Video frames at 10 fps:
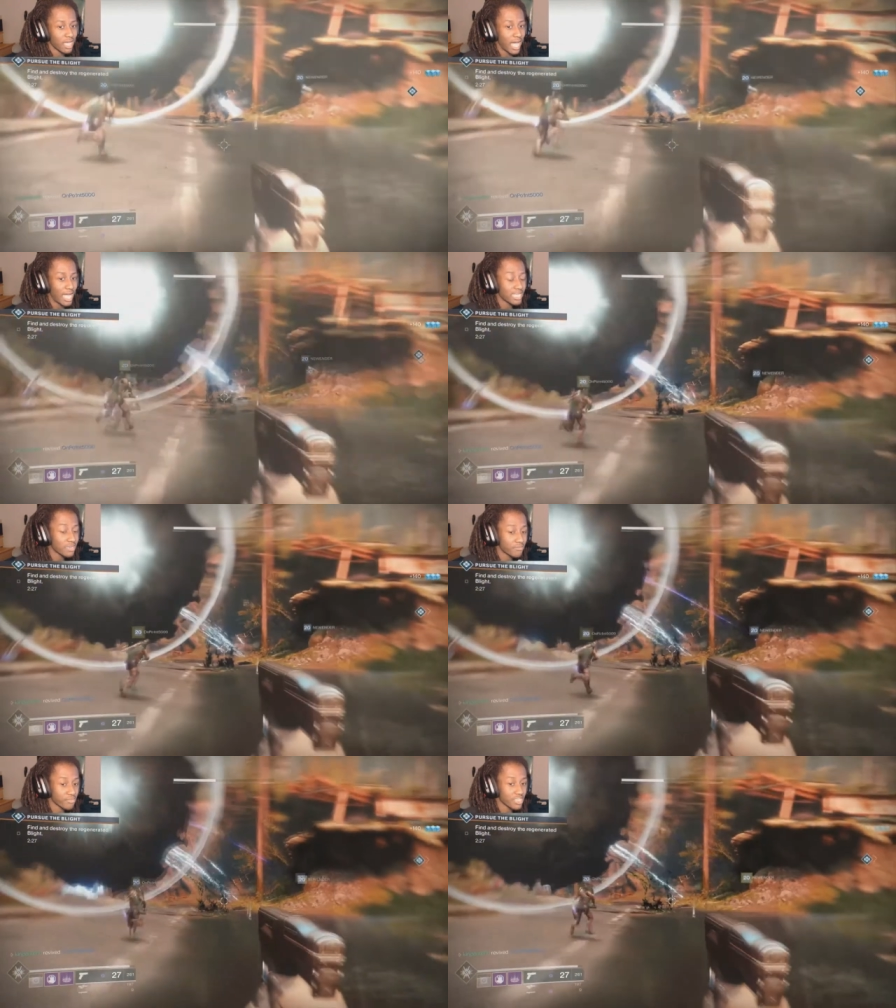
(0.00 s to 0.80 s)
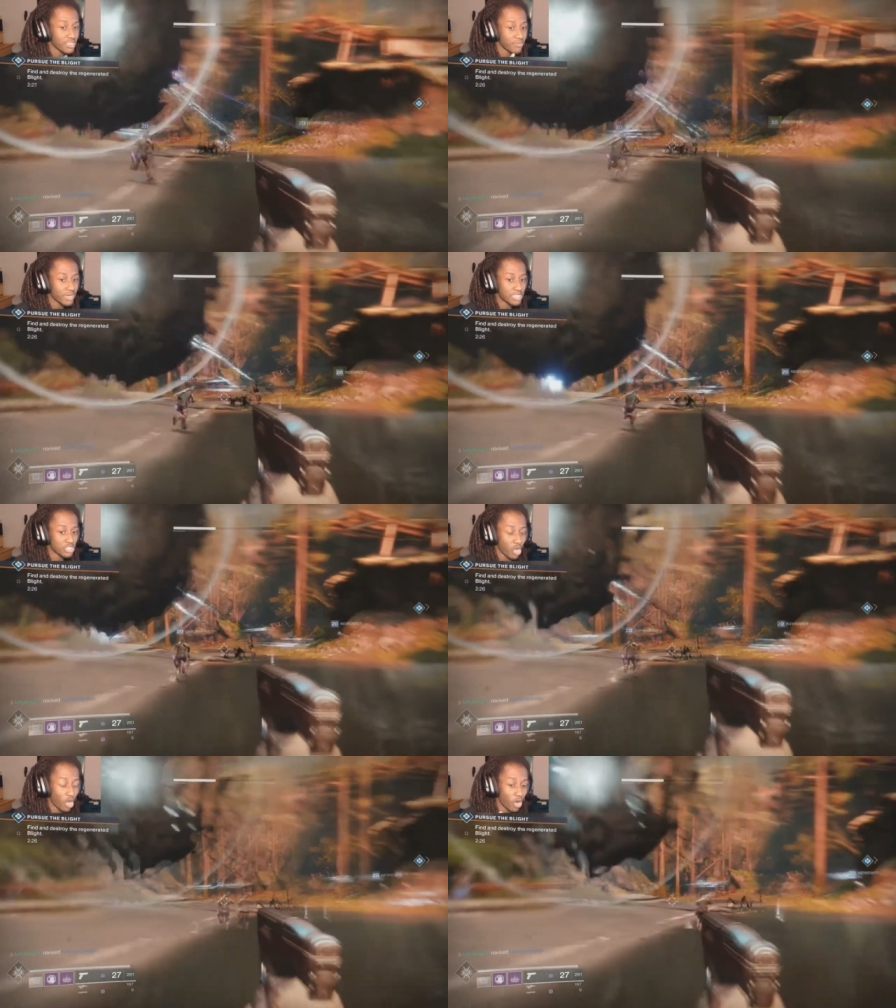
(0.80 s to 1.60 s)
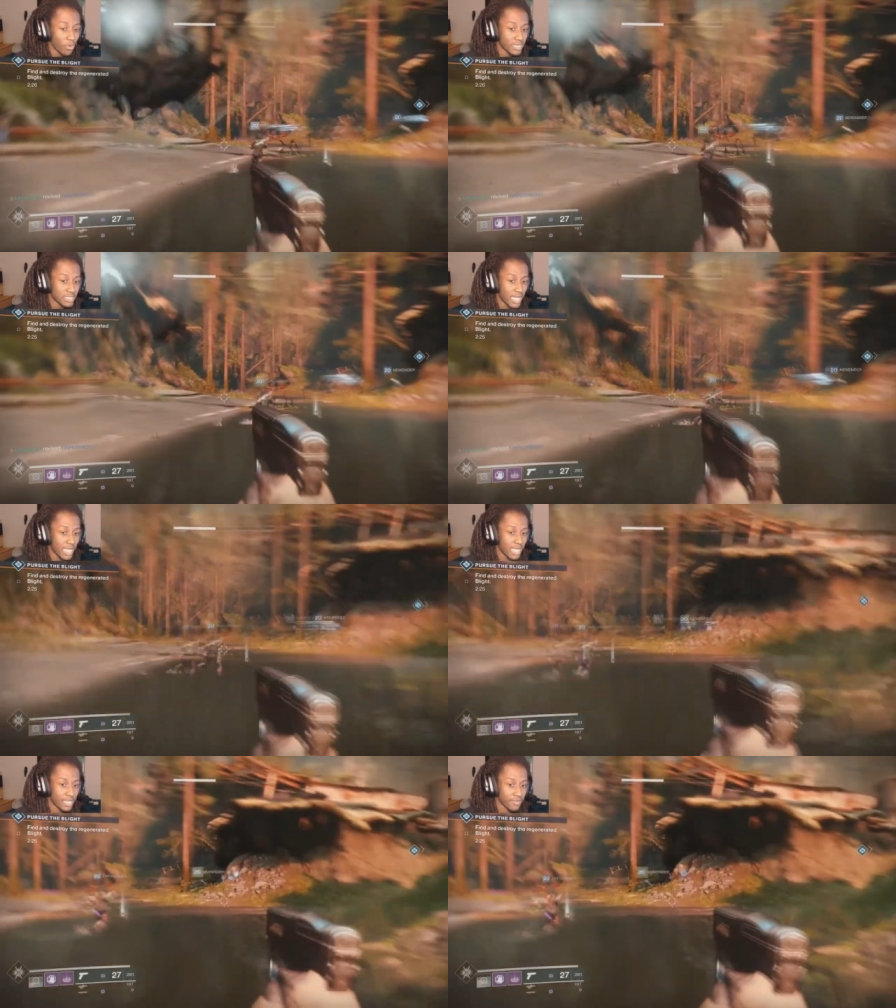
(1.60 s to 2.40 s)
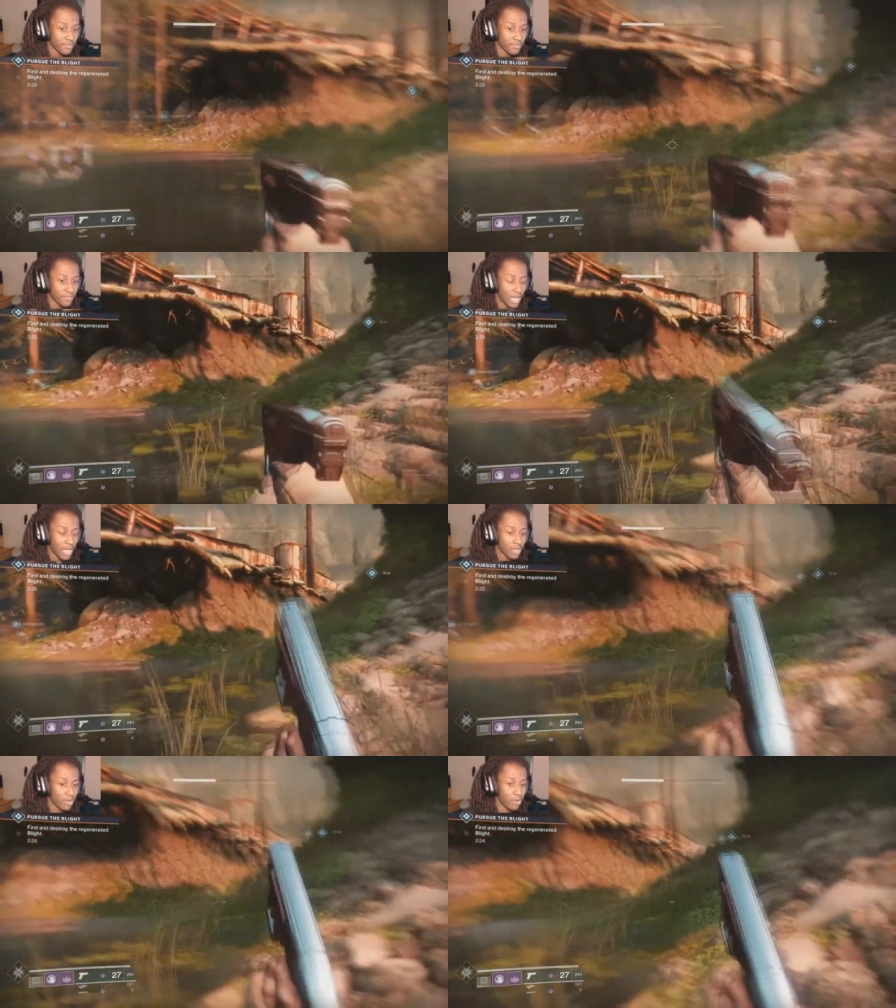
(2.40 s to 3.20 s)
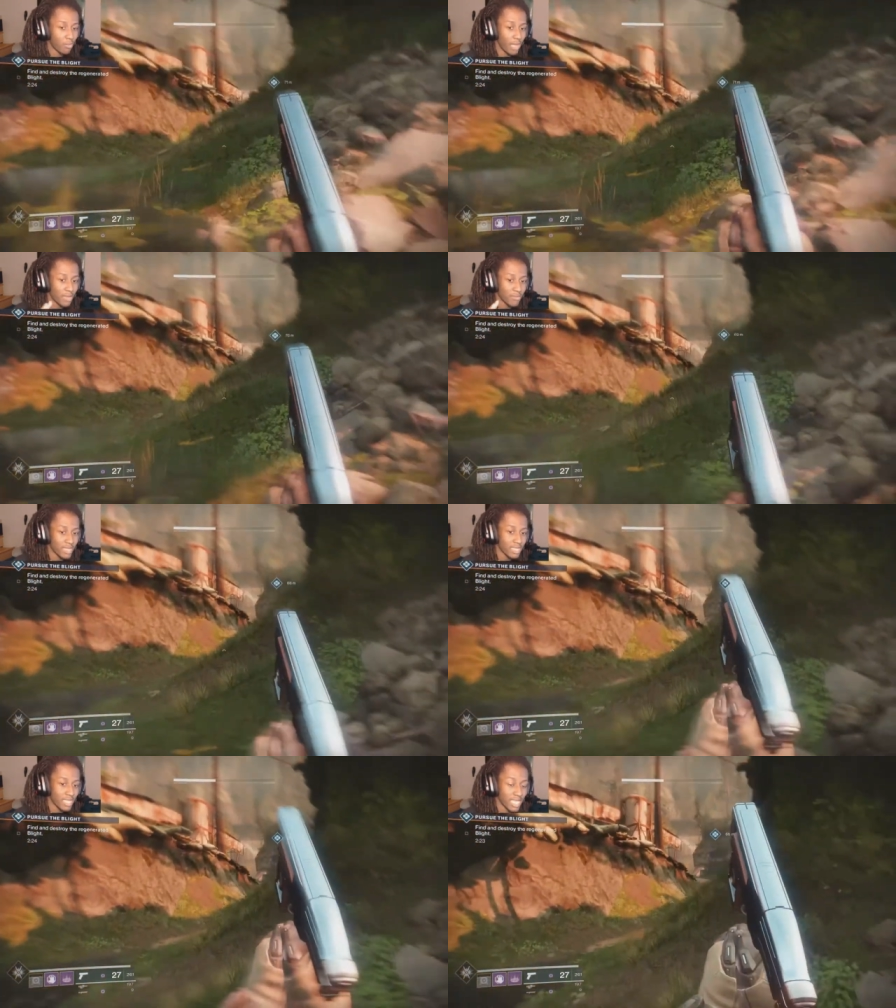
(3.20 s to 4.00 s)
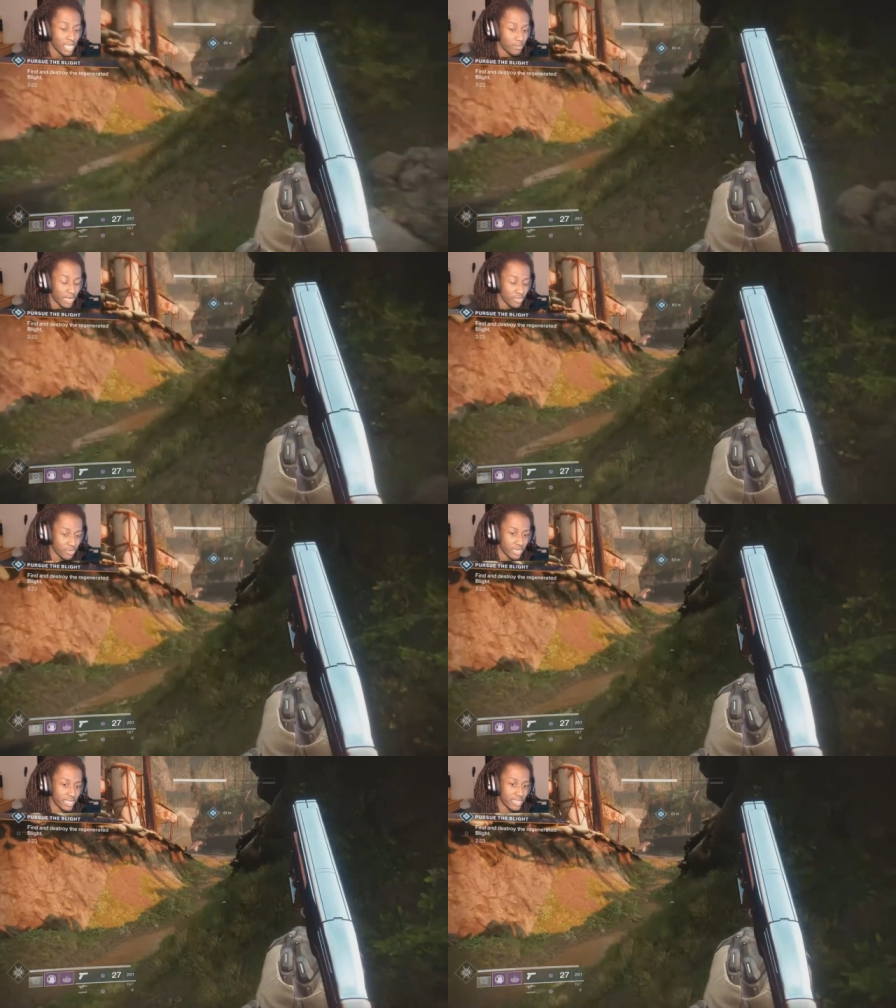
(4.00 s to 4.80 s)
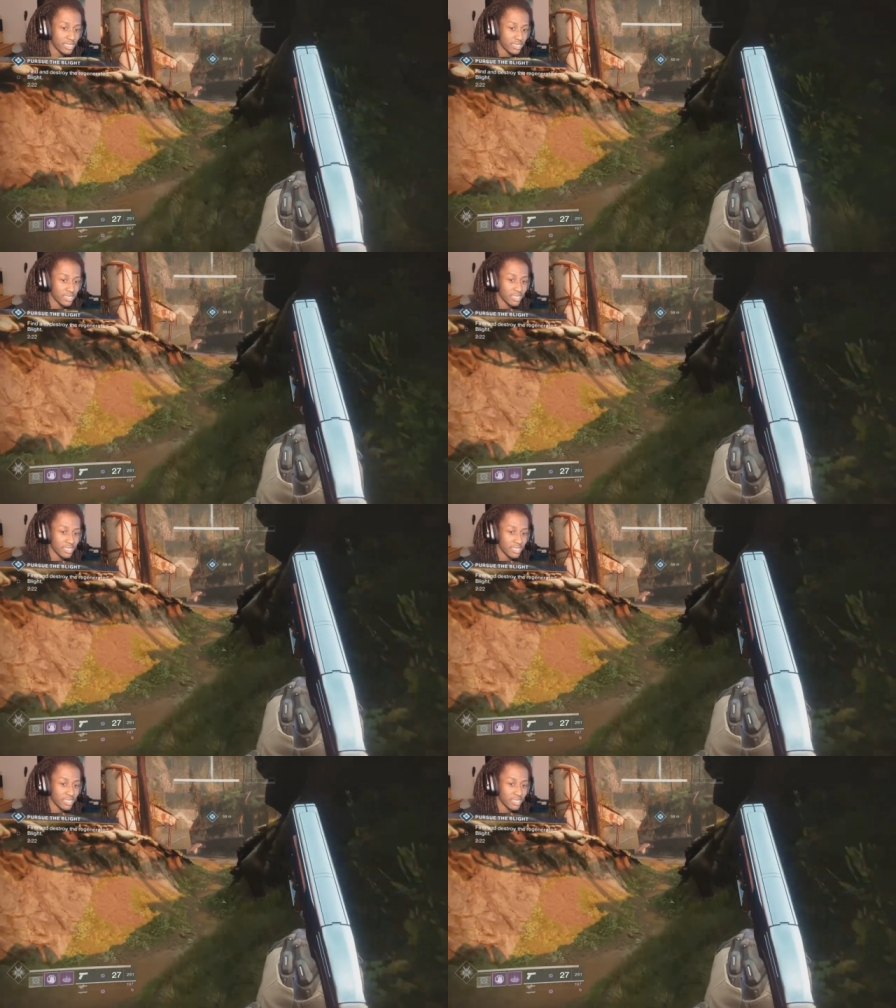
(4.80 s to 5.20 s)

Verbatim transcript: I can pretty much always have my melee and my grenade